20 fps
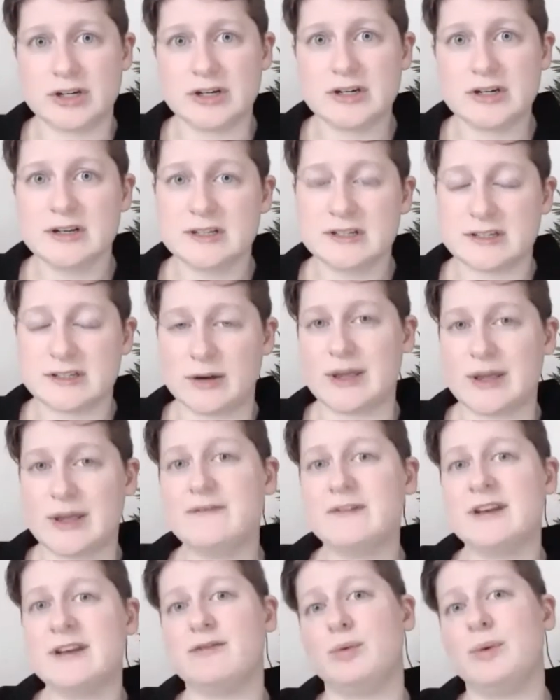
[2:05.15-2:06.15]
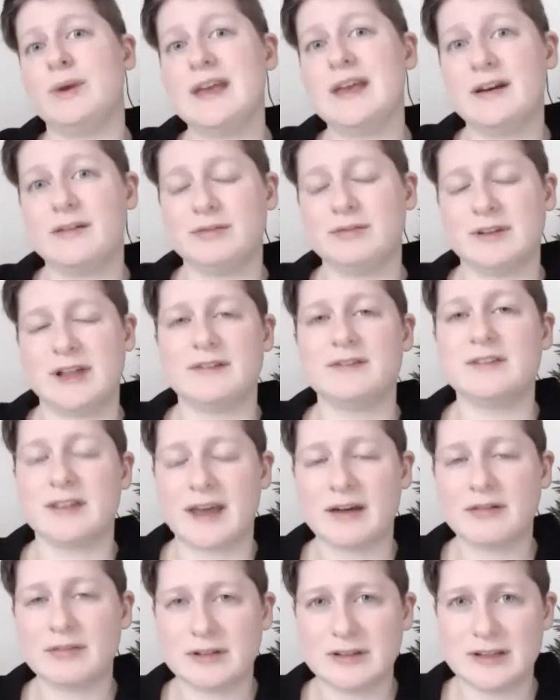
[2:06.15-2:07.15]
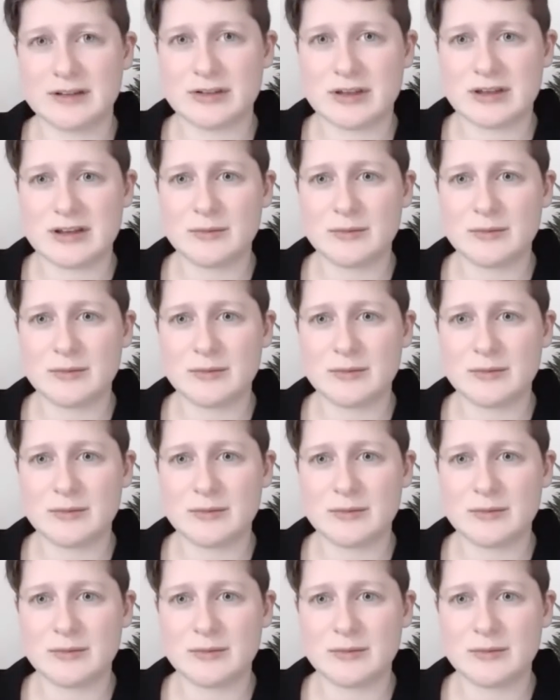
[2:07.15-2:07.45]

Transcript: So even if we have left that religion,